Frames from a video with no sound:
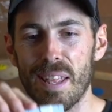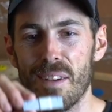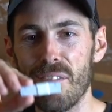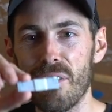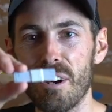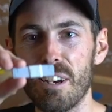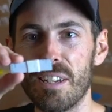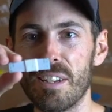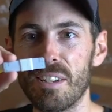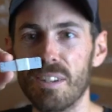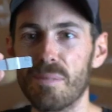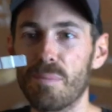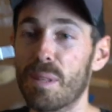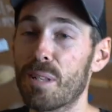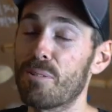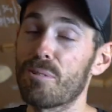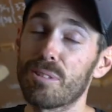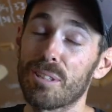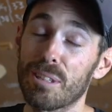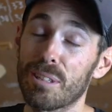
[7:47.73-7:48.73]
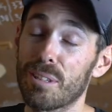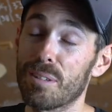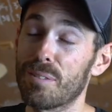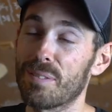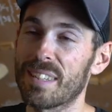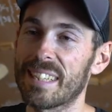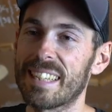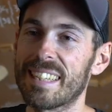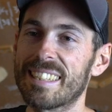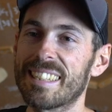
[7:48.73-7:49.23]
They're very good, but they're also good
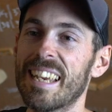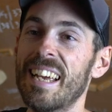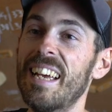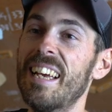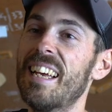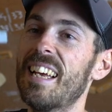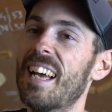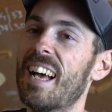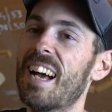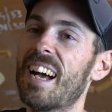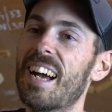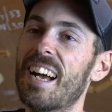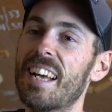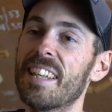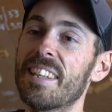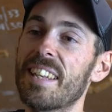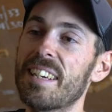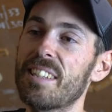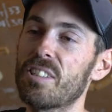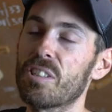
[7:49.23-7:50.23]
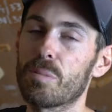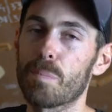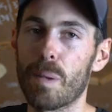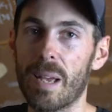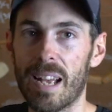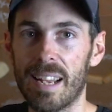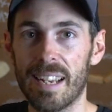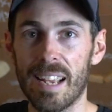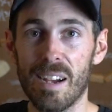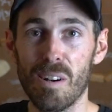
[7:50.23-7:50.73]
for this. And they just
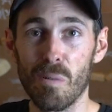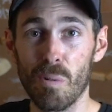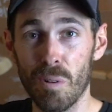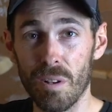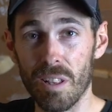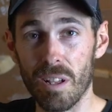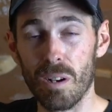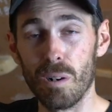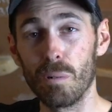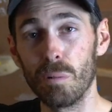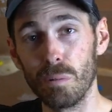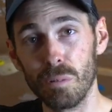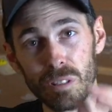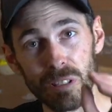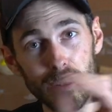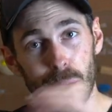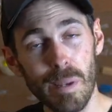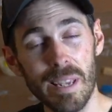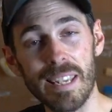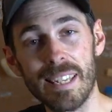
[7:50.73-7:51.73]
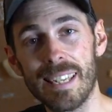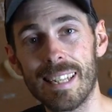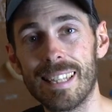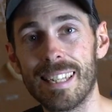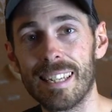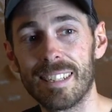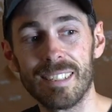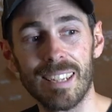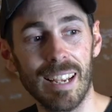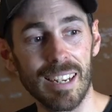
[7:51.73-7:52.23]
pad out one of the holds to make it
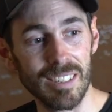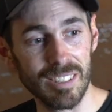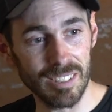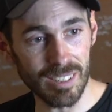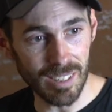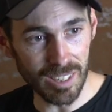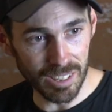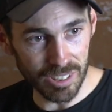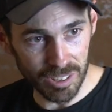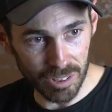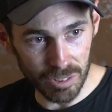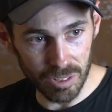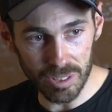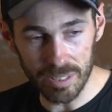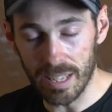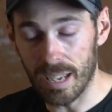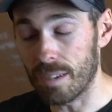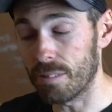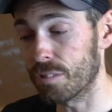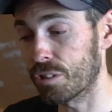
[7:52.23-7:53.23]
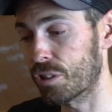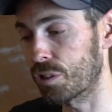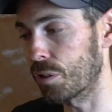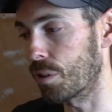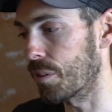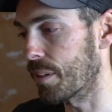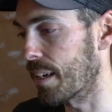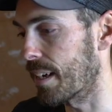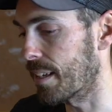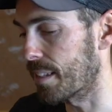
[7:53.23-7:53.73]
the exact size. So just out of
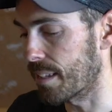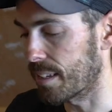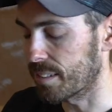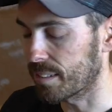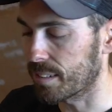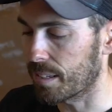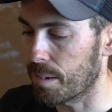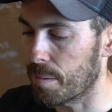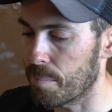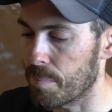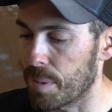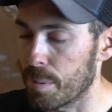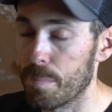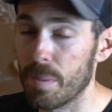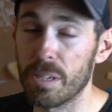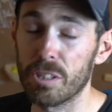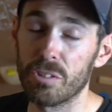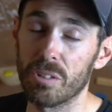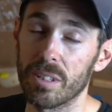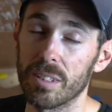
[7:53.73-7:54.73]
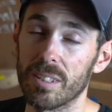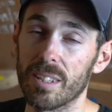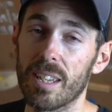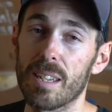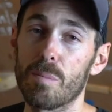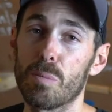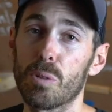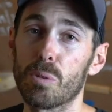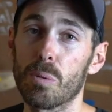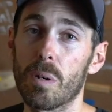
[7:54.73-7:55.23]
shot there's a measuring
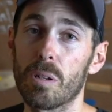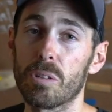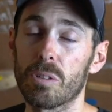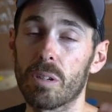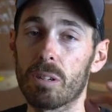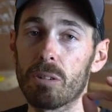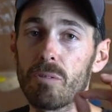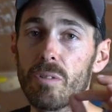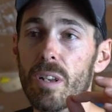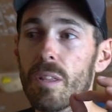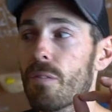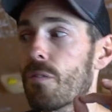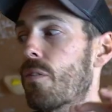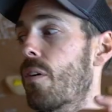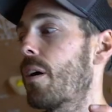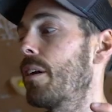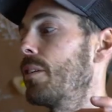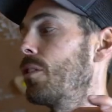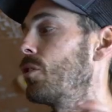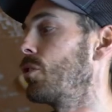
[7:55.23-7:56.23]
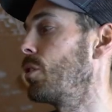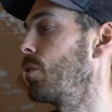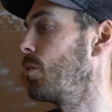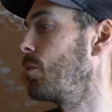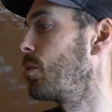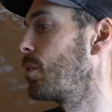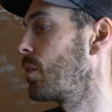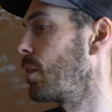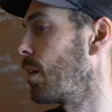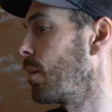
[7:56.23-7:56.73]
tape as well, so I can really fine
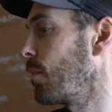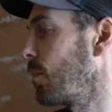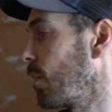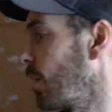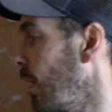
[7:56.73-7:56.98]
tune stuff.